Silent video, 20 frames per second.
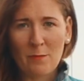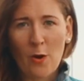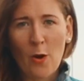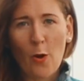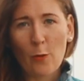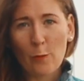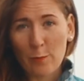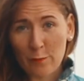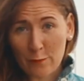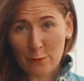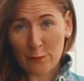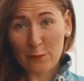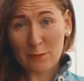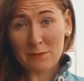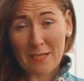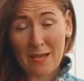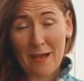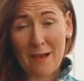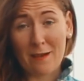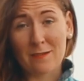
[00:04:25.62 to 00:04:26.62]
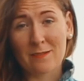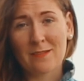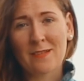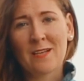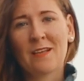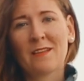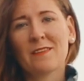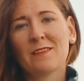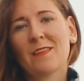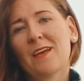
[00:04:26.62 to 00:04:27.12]
I'm hopeful now
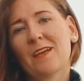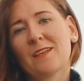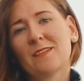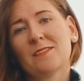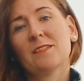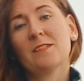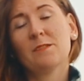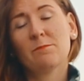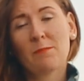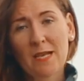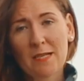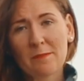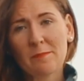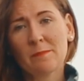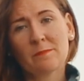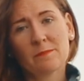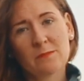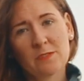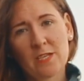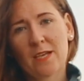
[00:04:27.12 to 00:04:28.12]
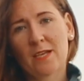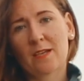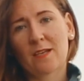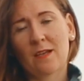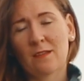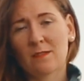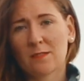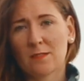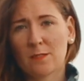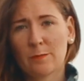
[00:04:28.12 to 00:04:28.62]
that it might take
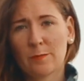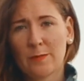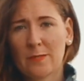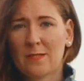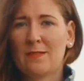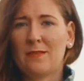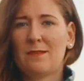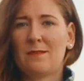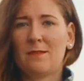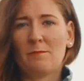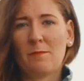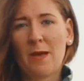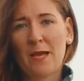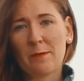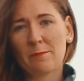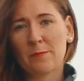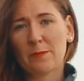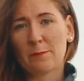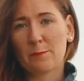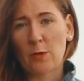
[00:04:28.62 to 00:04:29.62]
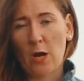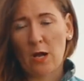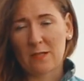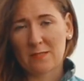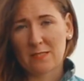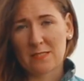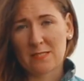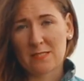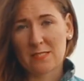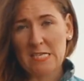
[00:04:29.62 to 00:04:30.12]
a little bit and it might be a
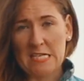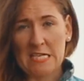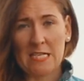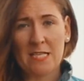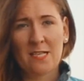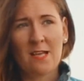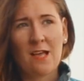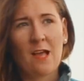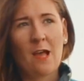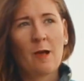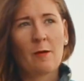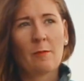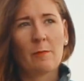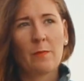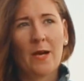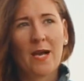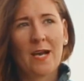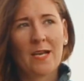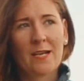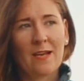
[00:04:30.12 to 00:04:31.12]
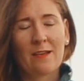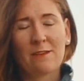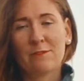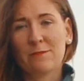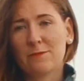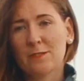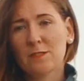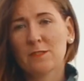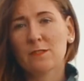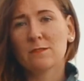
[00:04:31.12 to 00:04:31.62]
process still, but I
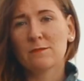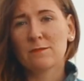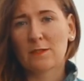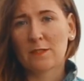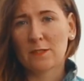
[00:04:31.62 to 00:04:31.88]
feel